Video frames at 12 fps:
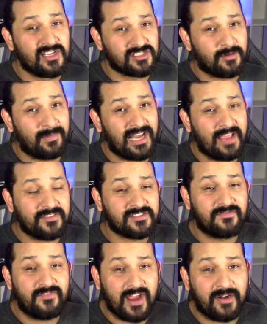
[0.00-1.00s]
so my life is
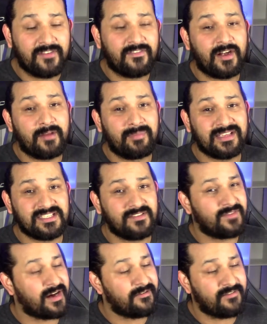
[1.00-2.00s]
very very busy
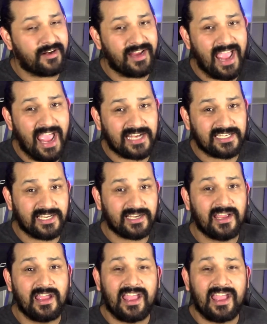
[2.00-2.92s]
very very hectic